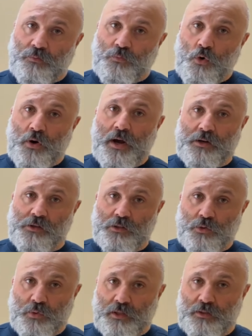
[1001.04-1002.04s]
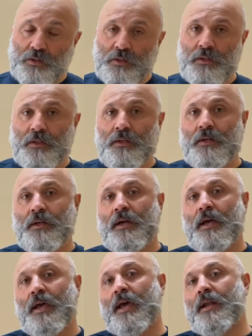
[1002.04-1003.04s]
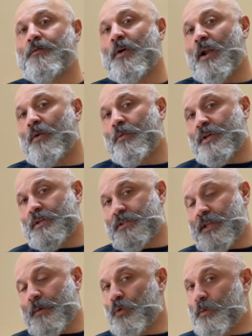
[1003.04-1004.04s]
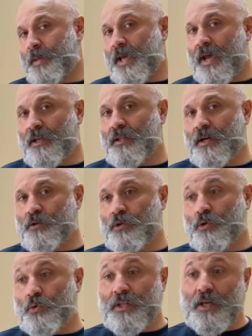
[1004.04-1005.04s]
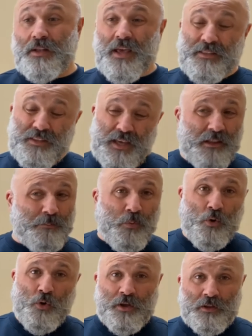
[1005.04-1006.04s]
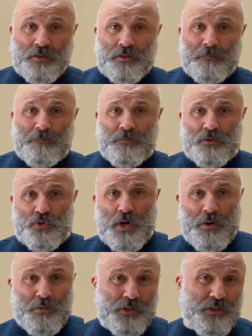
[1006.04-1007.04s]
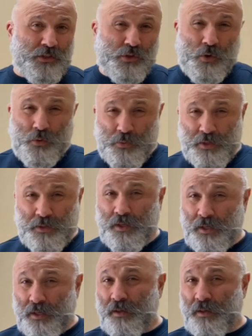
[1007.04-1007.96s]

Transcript: 400 grit. And following step will be 800 grit. And at that point, travertine is already